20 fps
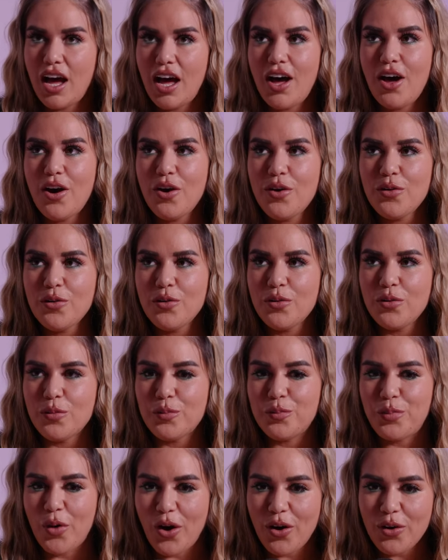Oh,
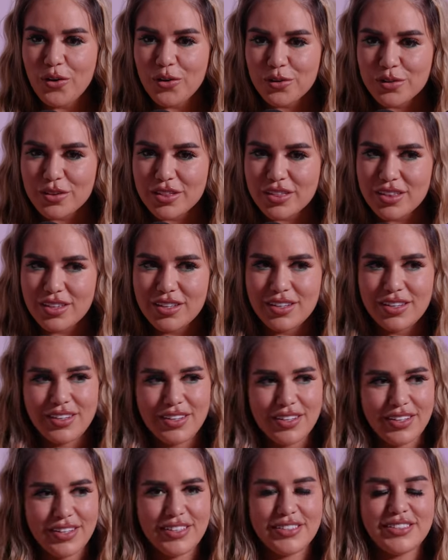both
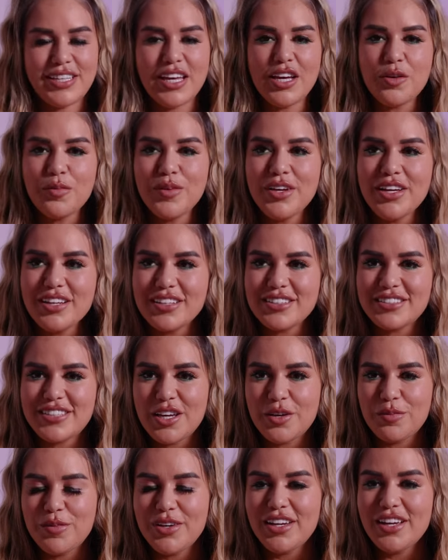got take pick me, one.
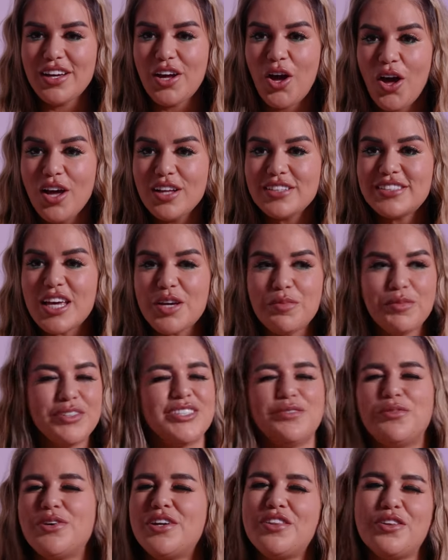Take me gotta to, pick one. Take me
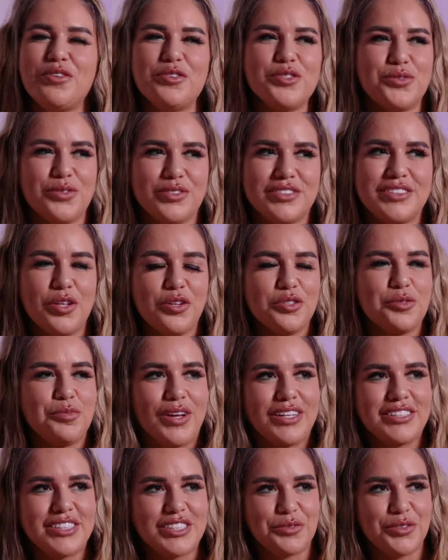to one of those those
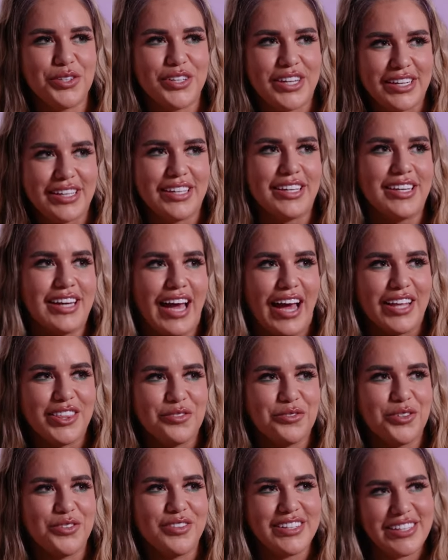places where you can eat at the
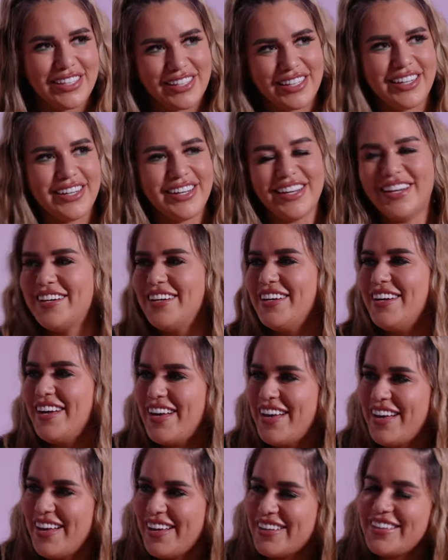movie theater. Like a
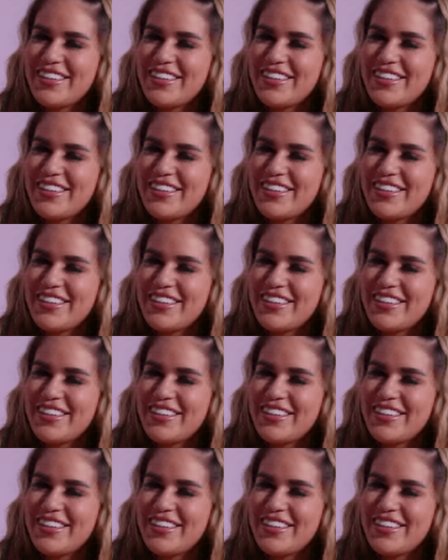drive-through